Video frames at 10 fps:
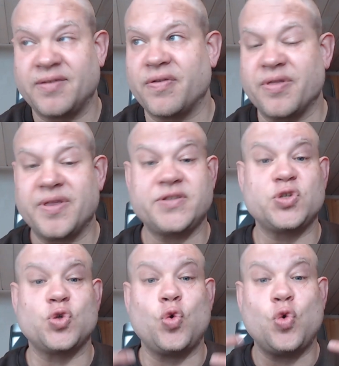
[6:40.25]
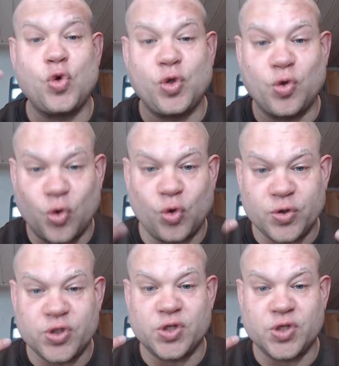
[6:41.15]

This is all also